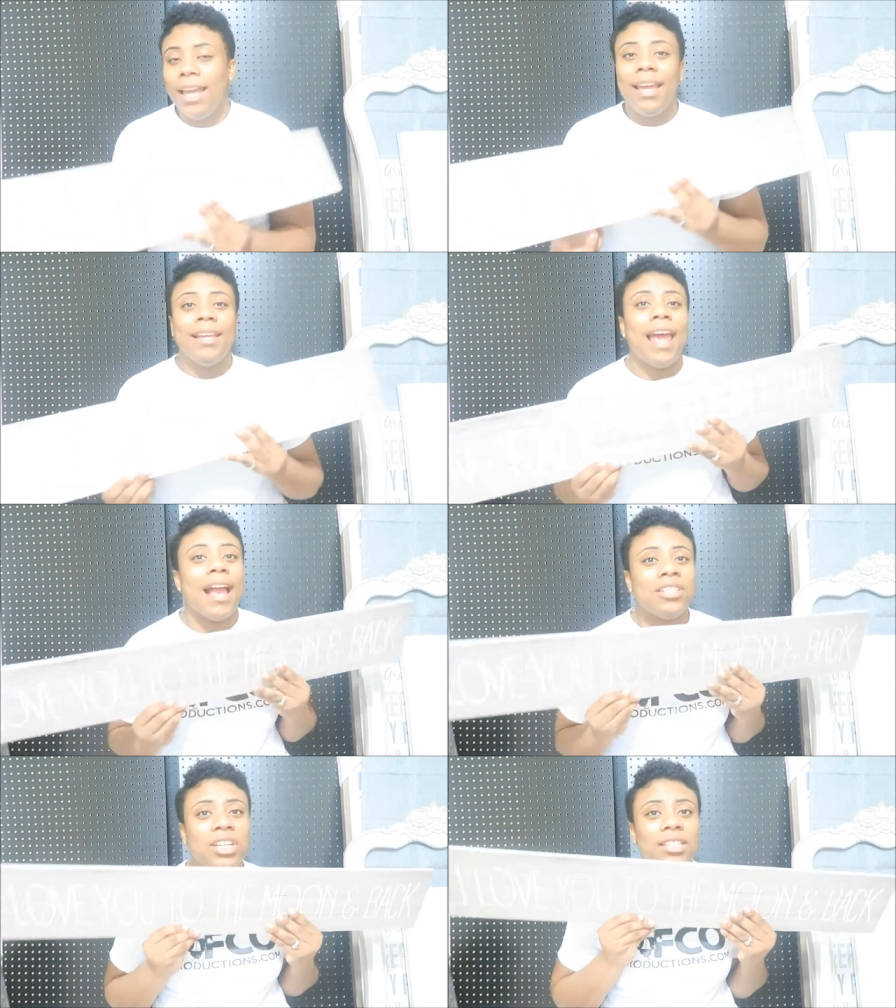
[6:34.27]
It
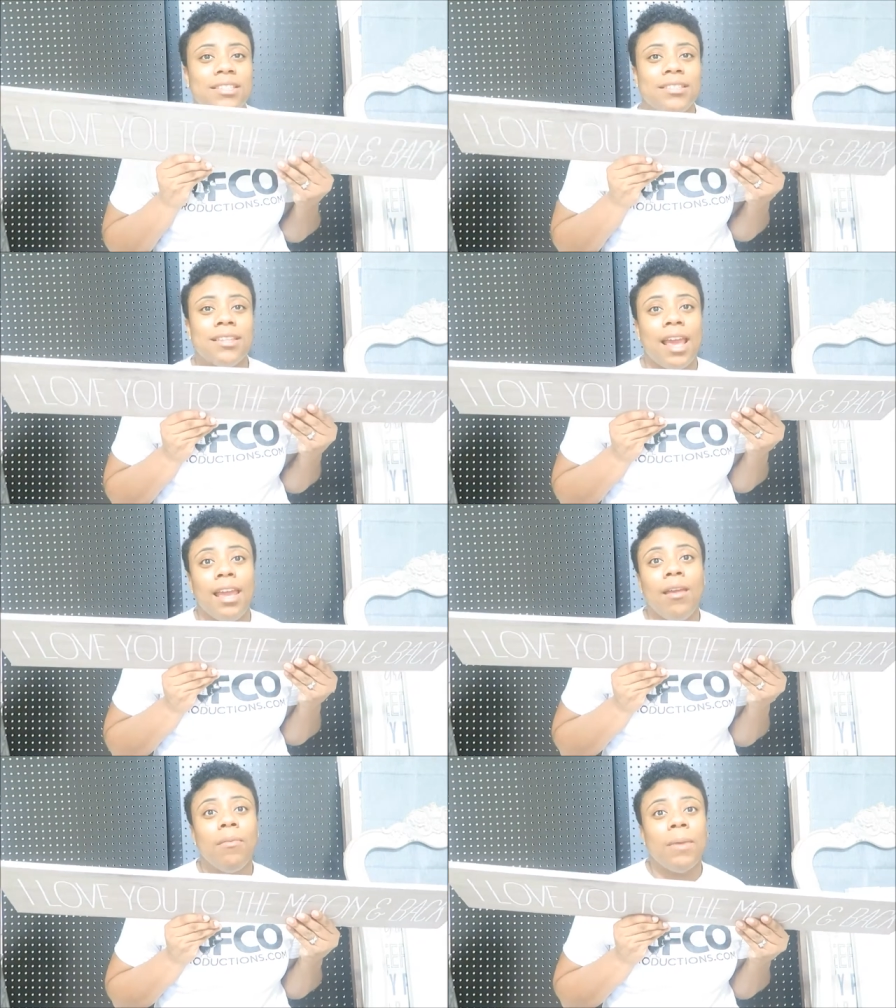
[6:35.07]
actually is the
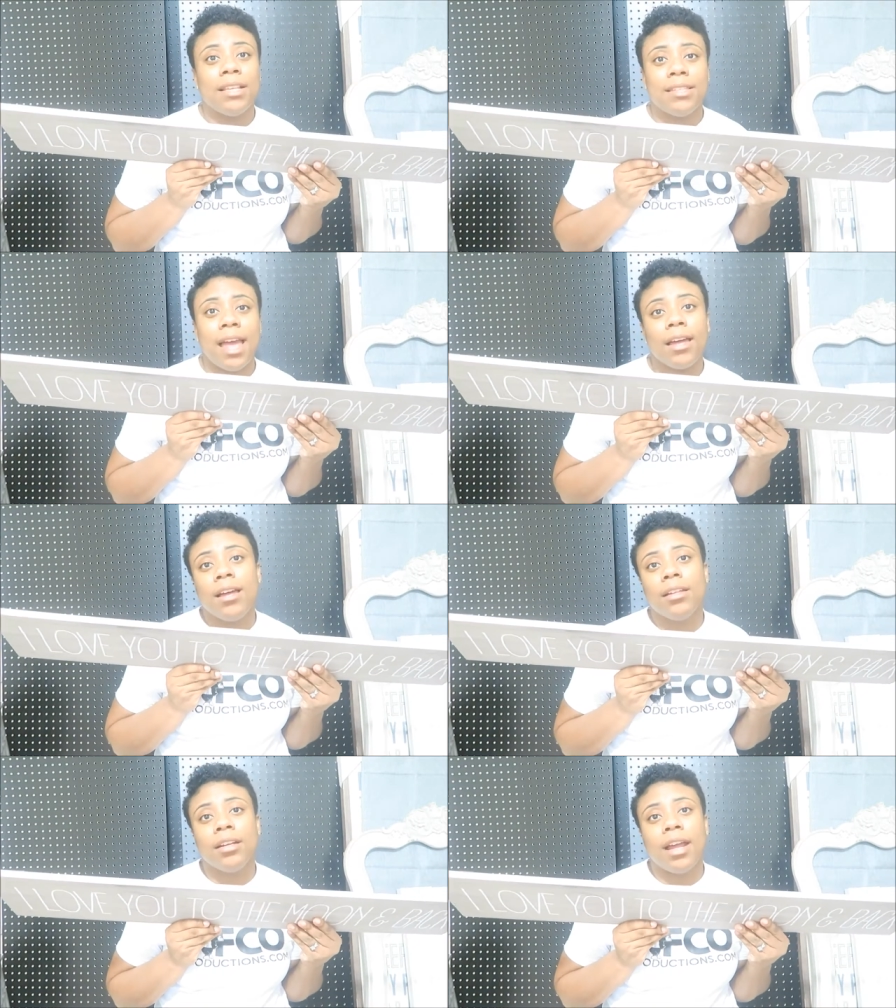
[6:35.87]
same exact
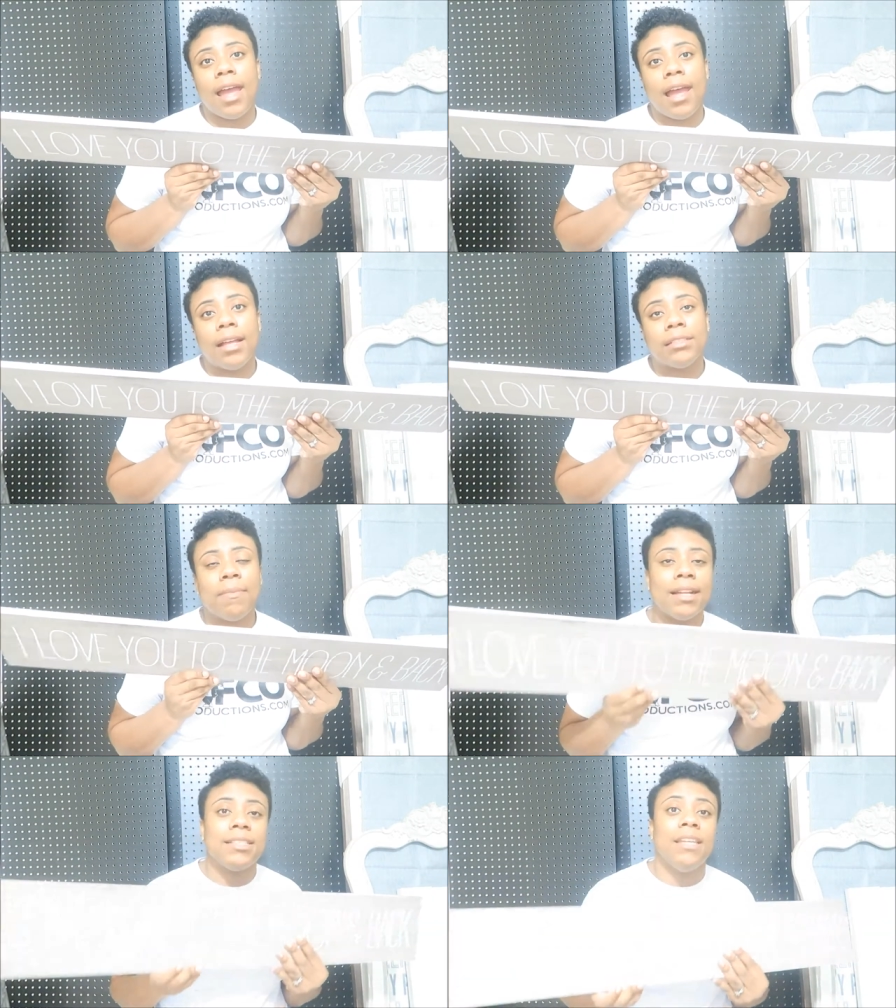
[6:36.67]
color as
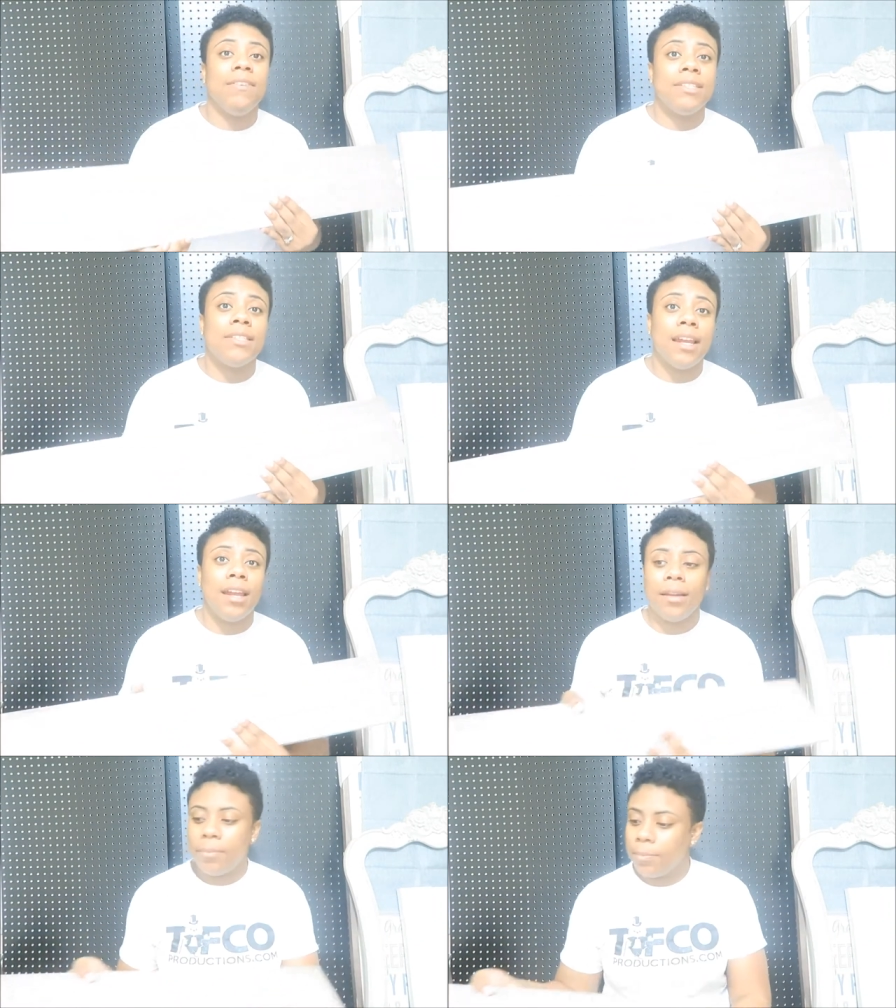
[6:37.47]
my TV
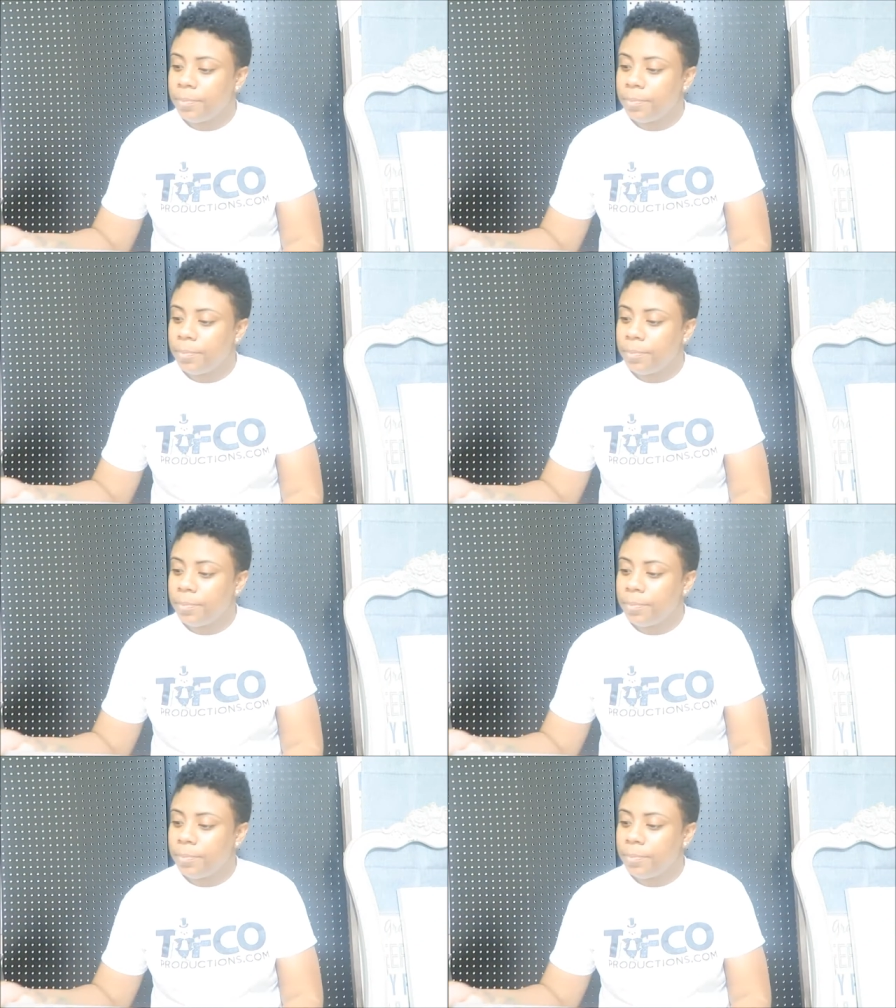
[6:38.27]
stand.